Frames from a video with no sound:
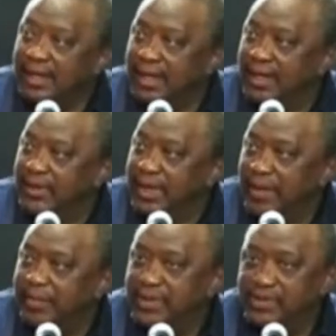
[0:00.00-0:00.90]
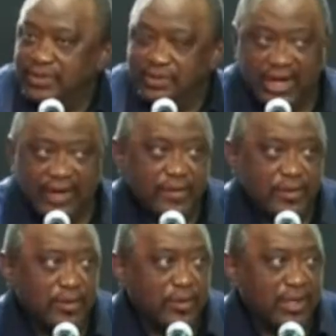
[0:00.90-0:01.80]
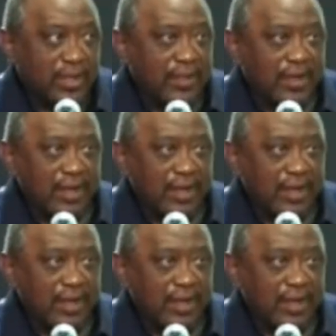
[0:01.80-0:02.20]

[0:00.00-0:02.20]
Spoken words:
And we happened to travel with